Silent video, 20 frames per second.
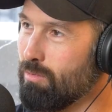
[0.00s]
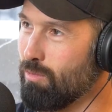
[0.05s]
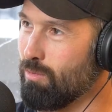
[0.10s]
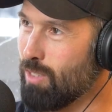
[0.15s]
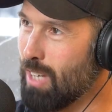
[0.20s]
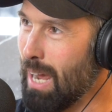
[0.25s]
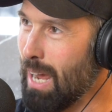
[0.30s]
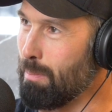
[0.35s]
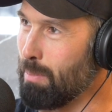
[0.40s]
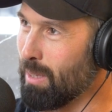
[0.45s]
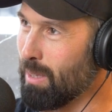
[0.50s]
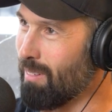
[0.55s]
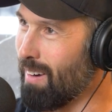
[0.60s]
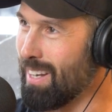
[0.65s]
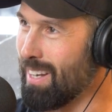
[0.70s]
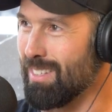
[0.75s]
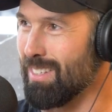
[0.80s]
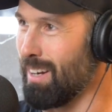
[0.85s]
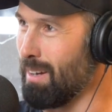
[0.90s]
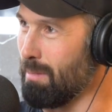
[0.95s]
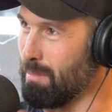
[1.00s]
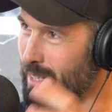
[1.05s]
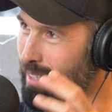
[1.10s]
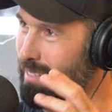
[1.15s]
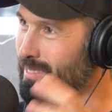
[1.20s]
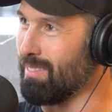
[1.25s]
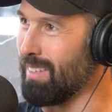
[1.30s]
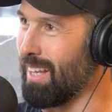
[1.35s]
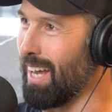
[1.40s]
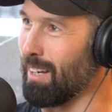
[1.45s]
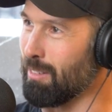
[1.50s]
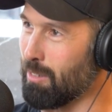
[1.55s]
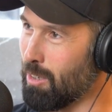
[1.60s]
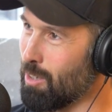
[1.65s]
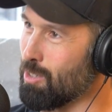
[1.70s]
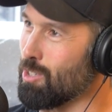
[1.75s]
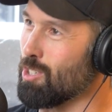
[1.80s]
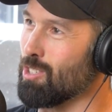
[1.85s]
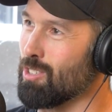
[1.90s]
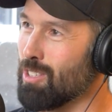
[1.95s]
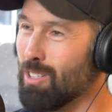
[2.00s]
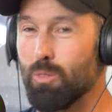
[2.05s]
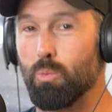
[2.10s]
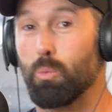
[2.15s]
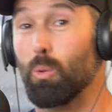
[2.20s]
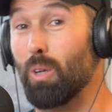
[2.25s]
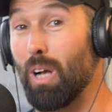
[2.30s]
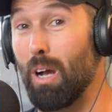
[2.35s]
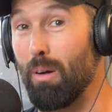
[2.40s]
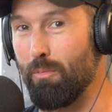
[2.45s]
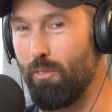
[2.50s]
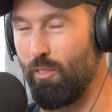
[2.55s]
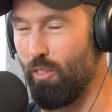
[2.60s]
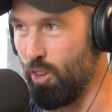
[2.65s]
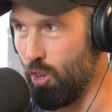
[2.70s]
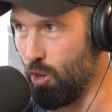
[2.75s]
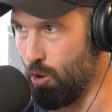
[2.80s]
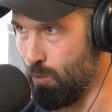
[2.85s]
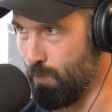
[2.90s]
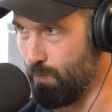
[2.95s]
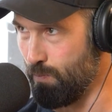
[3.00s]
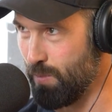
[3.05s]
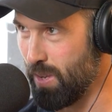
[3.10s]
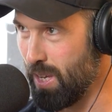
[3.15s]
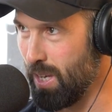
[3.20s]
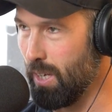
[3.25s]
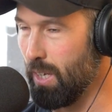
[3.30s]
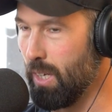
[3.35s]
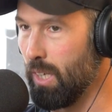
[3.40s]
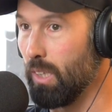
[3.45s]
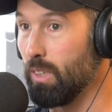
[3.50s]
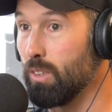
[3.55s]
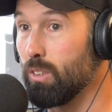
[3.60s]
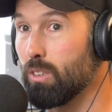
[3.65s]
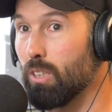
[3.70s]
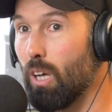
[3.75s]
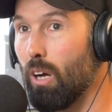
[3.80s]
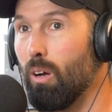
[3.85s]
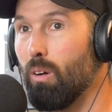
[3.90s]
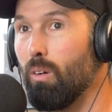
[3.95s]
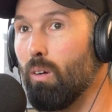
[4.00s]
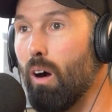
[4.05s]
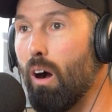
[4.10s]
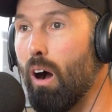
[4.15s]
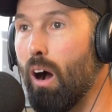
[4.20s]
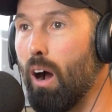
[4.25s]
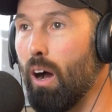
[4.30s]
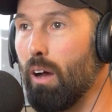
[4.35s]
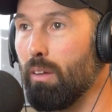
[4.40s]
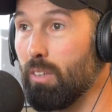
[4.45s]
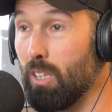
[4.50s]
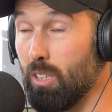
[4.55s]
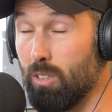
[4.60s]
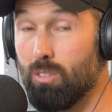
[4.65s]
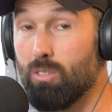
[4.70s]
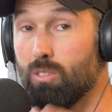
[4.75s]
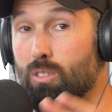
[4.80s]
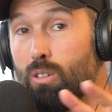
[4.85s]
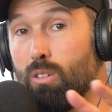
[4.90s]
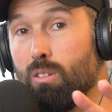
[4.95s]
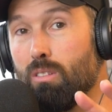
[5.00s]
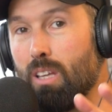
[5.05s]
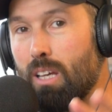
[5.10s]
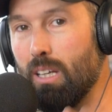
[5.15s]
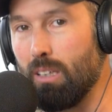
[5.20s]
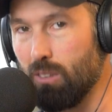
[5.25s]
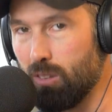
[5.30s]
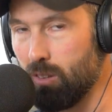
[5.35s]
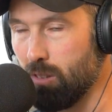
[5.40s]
tap at the right time, then unconsciousness will come for you. So there's two things.